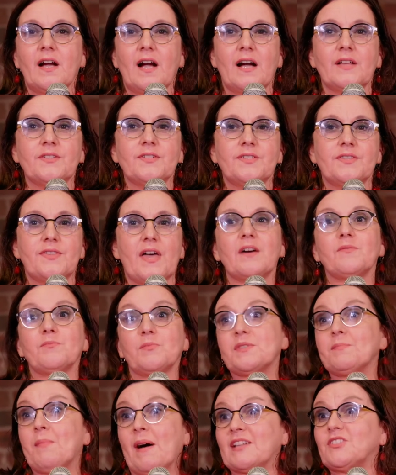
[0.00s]
And that
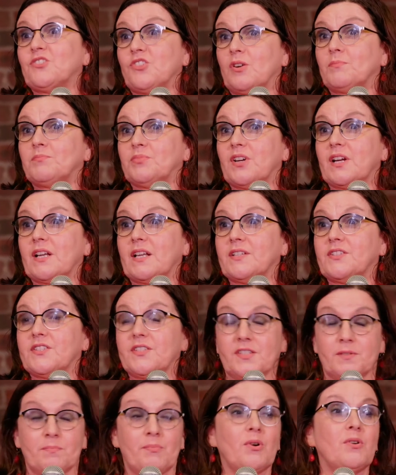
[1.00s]
was my job, really,
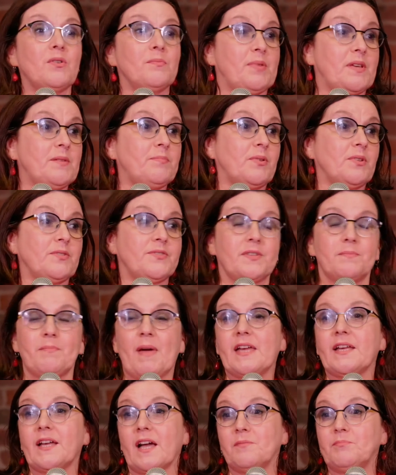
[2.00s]
to support people to
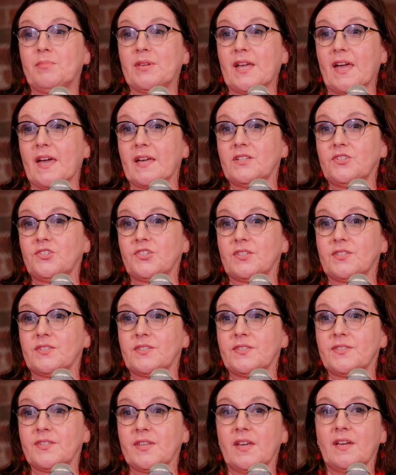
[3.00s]
make
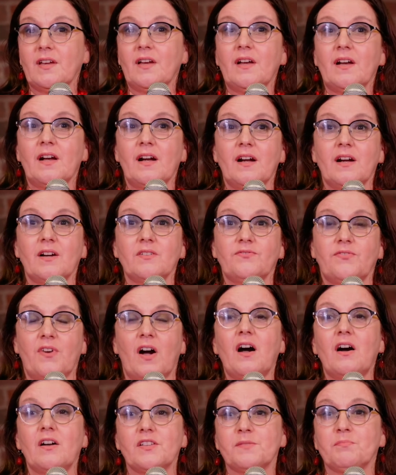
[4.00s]
applications for
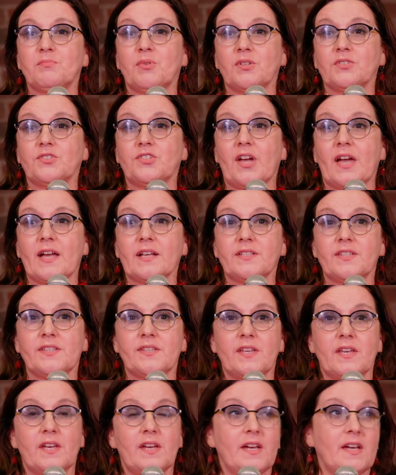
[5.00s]
arts projects